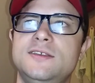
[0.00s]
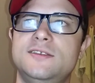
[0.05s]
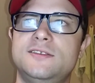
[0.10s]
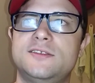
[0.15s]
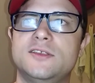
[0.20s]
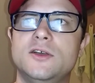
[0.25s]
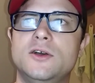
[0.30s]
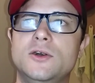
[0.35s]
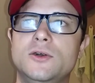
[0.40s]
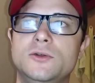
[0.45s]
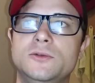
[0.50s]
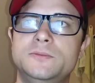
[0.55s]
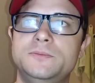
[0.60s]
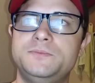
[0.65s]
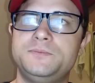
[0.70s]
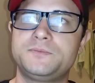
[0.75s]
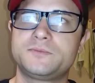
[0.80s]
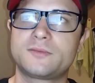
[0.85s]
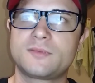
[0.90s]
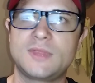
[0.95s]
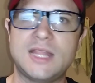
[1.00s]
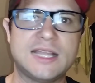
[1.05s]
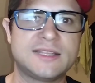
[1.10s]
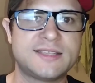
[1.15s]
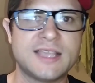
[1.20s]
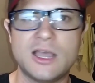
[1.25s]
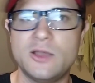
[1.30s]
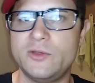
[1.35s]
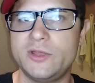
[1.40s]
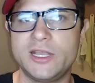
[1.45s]
So
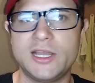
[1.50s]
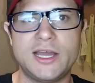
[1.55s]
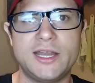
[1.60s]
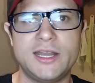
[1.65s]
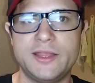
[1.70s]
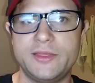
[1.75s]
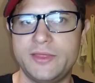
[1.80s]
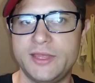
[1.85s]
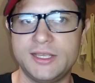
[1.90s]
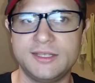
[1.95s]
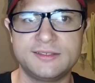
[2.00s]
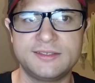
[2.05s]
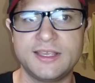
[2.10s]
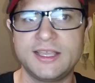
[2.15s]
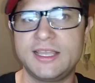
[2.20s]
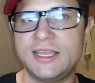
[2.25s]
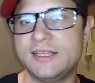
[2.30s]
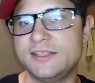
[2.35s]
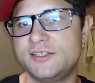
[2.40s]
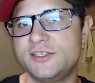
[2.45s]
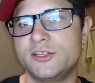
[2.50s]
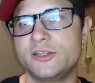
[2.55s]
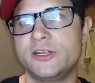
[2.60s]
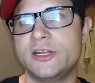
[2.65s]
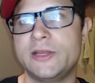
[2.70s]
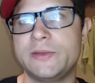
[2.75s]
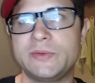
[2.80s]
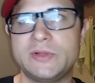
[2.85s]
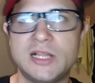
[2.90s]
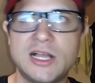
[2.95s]
that's how we got into things like
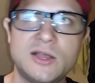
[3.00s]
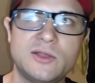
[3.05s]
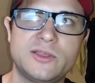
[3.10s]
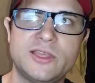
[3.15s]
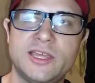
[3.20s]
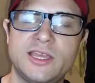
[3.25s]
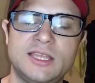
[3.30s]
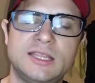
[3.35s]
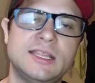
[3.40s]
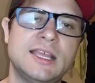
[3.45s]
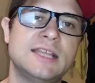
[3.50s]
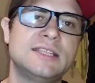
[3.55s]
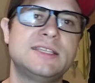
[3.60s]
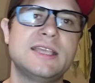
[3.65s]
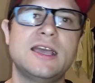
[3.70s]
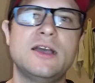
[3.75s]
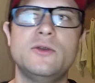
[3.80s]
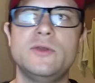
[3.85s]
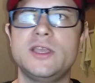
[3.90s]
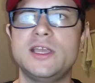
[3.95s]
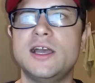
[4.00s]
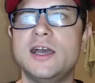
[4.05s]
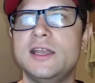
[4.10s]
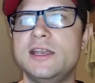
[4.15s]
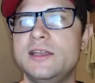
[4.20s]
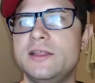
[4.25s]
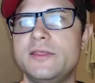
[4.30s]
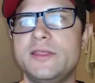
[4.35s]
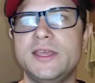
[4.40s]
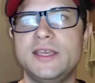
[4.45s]
Instagram Clout King. That's how we got
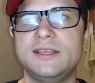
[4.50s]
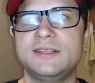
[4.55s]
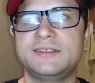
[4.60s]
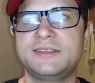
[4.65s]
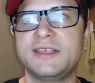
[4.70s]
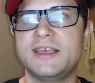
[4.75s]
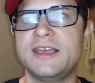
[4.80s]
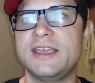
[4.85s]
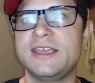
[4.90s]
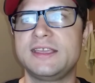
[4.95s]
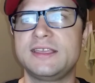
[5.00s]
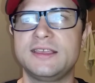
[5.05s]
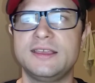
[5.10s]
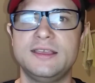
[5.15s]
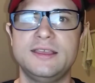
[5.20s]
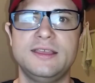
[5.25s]
into things like